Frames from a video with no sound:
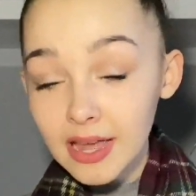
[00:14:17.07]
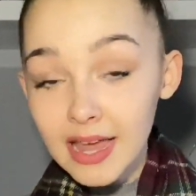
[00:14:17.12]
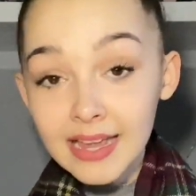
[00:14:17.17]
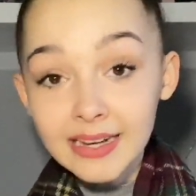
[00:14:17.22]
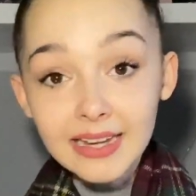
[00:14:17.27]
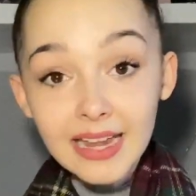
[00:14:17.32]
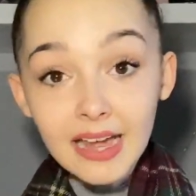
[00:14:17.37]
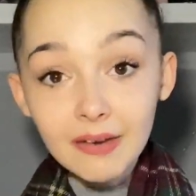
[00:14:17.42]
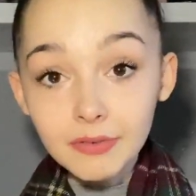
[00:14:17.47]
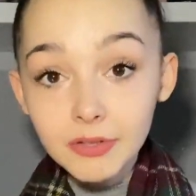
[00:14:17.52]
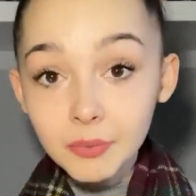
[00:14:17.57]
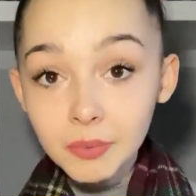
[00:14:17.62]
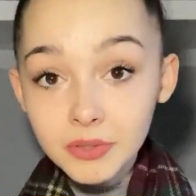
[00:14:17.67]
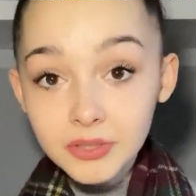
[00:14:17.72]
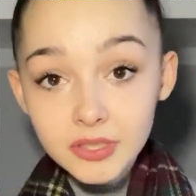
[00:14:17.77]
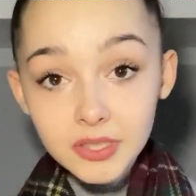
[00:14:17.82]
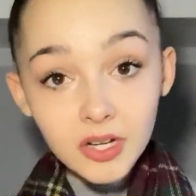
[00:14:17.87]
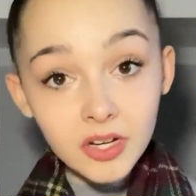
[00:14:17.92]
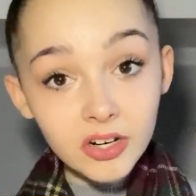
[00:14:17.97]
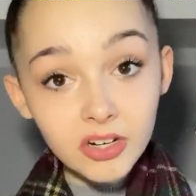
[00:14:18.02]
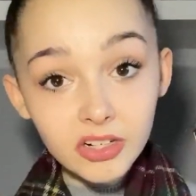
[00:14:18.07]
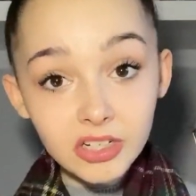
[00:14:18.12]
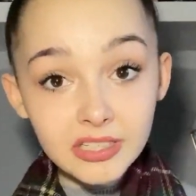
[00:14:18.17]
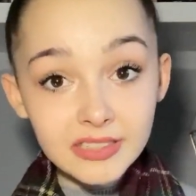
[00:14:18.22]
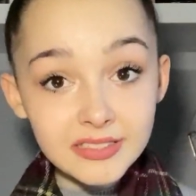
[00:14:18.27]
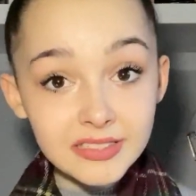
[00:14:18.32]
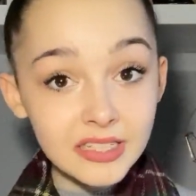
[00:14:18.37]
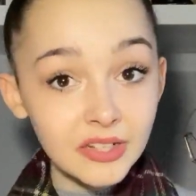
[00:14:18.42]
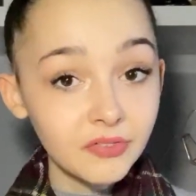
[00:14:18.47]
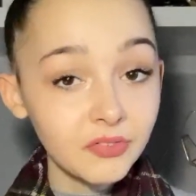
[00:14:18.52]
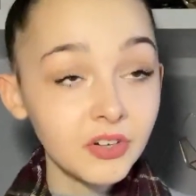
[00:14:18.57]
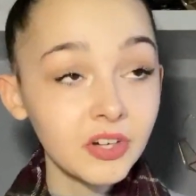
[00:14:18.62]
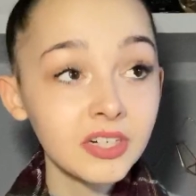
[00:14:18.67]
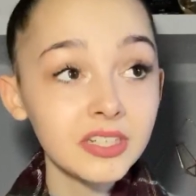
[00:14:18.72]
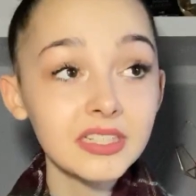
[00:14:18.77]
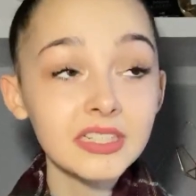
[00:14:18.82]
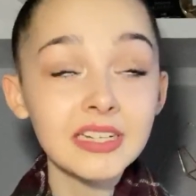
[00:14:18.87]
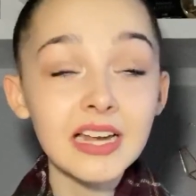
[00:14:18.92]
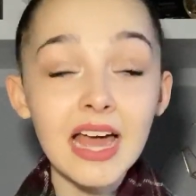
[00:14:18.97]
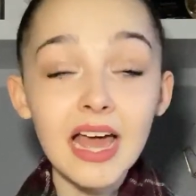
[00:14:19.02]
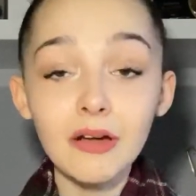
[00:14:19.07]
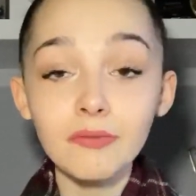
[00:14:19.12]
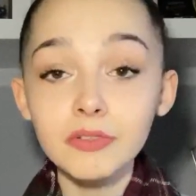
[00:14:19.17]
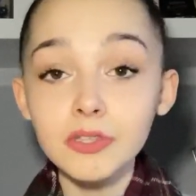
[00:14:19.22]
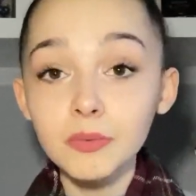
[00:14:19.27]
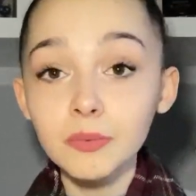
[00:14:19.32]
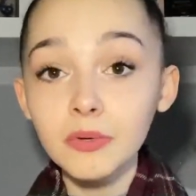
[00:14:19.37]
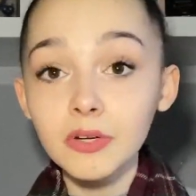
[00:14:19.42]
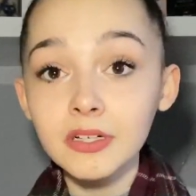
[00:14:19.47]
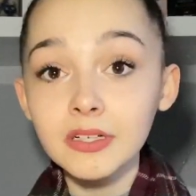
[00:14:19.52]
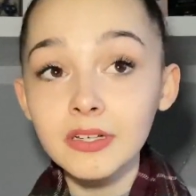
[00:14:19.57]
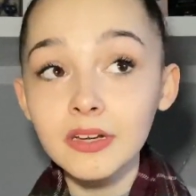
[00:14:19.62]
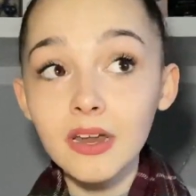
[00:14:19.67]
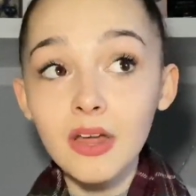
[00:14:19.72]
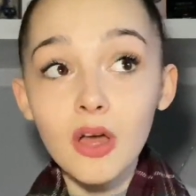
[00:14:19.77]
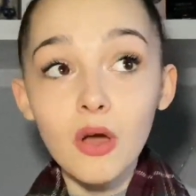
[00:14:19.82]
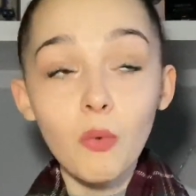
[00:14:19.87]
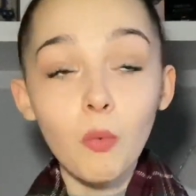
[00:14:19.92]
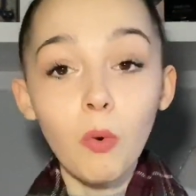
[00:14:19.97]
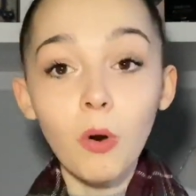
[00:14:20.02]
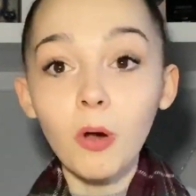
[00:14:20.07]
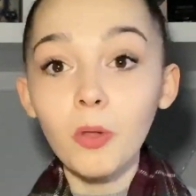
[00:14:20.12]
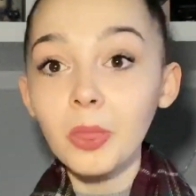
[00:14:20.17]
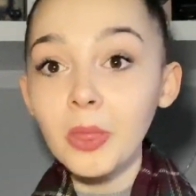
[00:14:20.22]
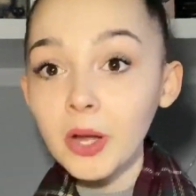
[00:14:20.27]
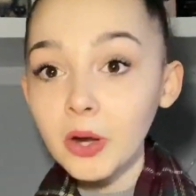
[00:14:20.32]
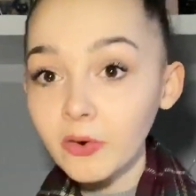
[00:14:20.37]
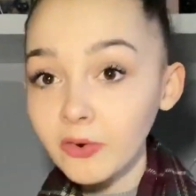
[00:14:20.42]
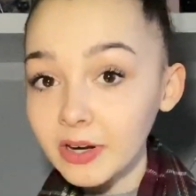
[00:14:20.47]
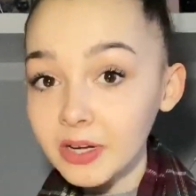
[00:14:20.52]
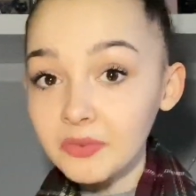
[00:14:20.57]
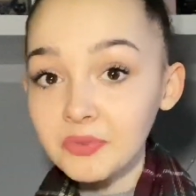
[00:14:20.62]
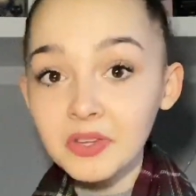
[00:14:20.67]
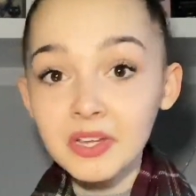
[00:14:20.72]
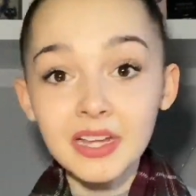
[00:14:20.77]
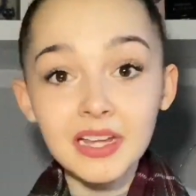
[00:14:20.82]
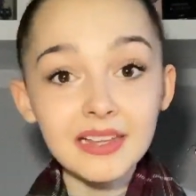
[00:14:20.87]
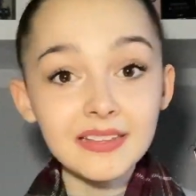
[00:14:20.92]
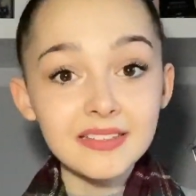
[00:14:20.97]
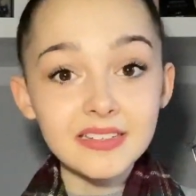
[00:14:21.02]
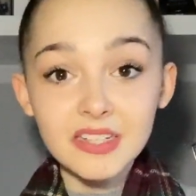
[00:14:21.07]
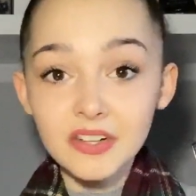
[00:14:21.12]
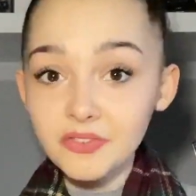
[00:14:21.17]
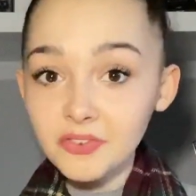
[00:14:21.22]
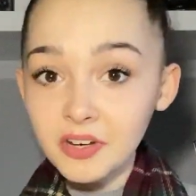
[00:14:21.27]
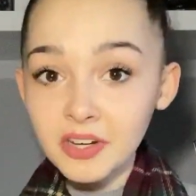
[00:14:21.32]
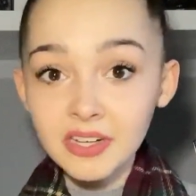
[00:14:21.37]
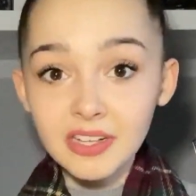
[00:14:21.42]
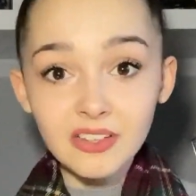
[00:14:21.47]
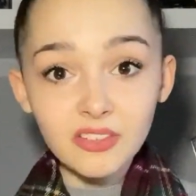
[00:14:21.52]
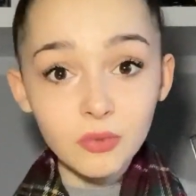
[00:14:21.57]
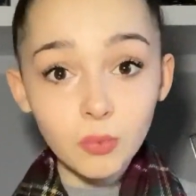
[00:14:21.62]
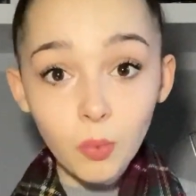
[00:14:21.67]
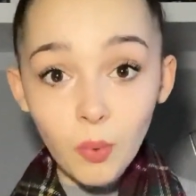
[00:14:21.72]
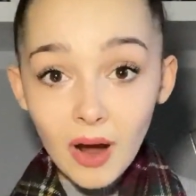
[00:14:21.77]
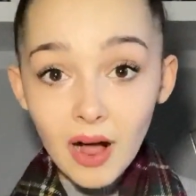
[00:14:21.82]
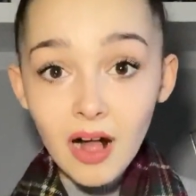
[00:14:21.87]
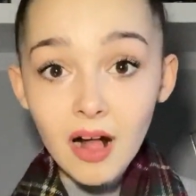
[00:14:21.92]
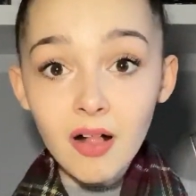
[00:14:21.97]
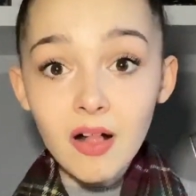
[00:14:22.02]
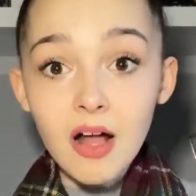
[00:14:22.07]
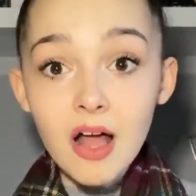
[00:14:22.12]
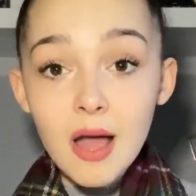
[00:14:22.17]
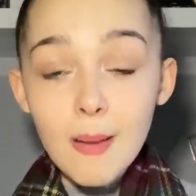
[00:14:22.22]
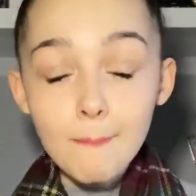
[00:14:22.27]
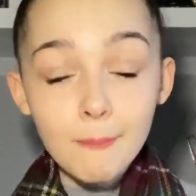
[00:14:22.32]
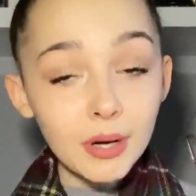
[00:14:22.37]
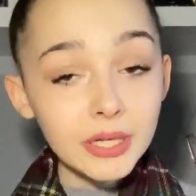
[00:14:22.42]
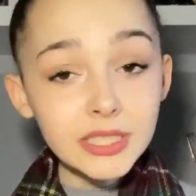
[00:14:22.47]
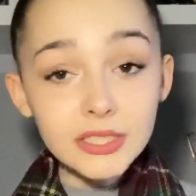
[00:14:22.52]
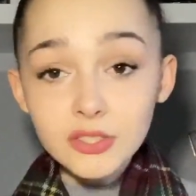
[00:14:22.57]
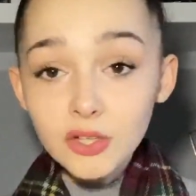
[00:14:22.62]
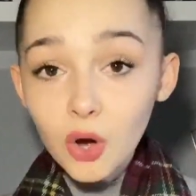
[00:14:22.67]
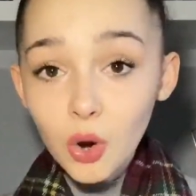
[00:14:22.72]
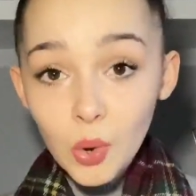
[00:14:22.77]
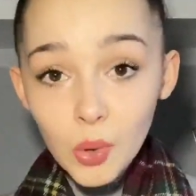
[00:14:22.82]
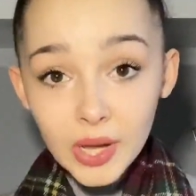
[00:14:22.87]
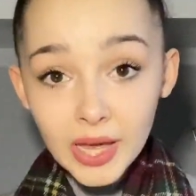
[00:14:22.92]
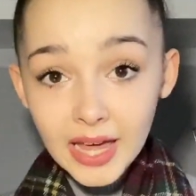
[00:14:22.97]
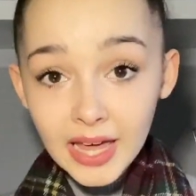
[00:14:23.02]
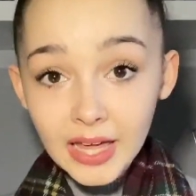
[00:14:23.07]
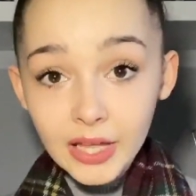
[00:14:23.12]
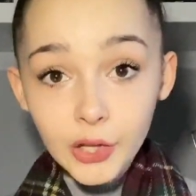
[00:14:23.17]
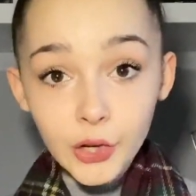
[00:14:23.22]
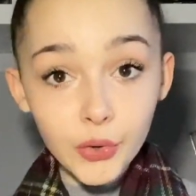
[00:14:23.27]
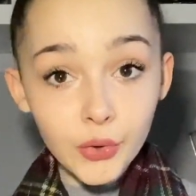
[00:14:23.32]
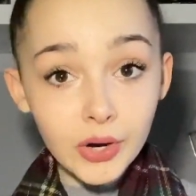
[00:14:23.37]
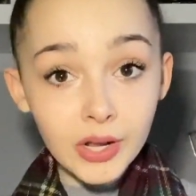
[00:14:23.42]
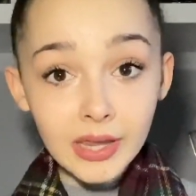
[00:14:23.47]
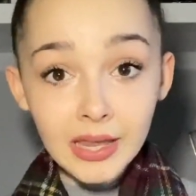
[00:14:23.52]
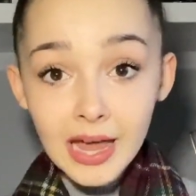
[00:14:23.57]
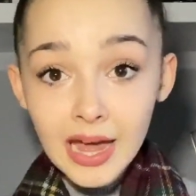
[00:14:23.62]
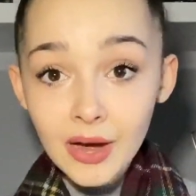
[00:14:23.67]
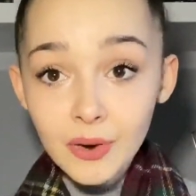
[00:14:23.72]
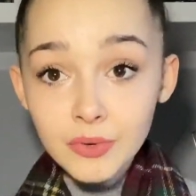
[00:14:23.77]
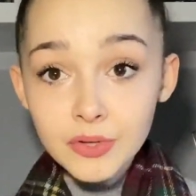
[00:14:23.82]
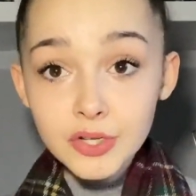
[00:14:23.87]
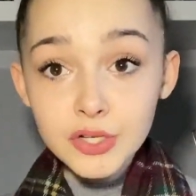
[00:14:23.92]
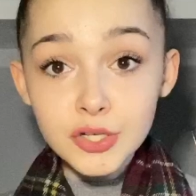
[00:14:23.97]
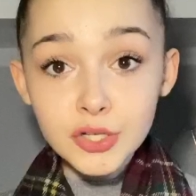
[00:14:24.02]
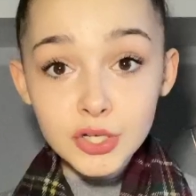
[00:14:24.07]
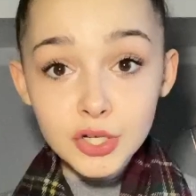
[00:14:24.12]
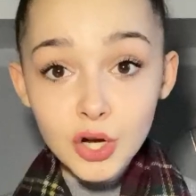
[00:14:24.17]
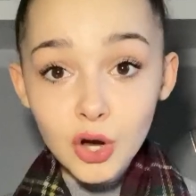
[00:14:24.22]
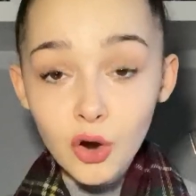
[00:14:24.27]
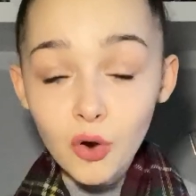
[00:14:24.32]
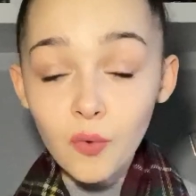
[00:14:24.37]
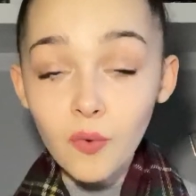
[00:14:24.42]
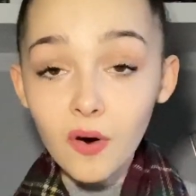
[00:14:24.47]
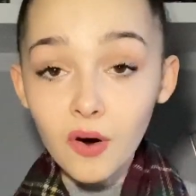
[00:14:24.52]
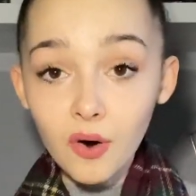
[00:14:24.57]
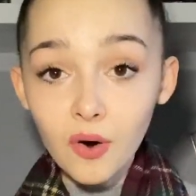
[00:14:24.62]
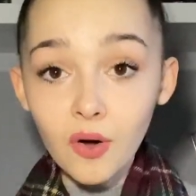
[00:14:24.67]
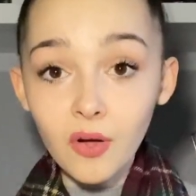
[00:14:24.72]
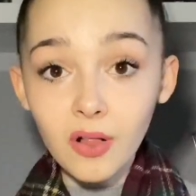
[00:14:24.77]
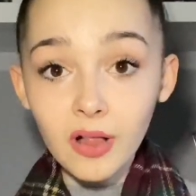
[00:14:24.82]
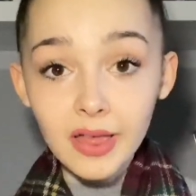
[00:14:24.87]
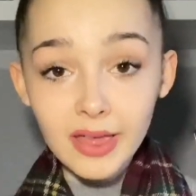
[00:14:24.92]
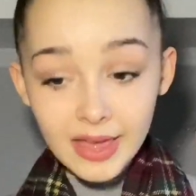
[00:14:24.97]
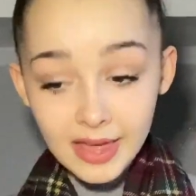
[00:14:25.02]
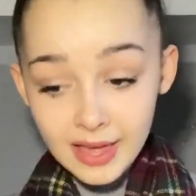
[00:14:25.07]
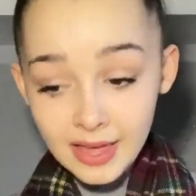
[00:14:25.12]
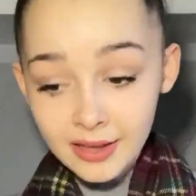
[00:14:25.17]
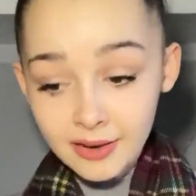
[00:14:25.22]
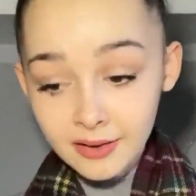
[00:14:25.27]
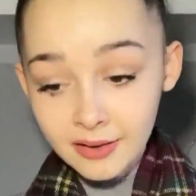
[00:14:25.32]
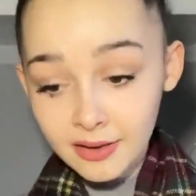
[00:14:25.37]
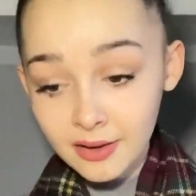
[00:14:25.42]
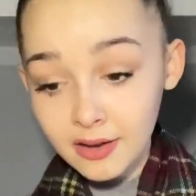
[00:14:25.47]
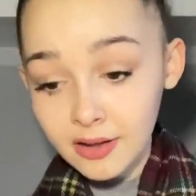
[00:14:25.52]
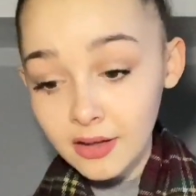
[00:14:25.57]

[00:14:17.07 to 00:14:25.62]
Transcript: And everyone's hunger is different and everyone, what they're craving is different as well, but it's okay. You're allowed to go all in.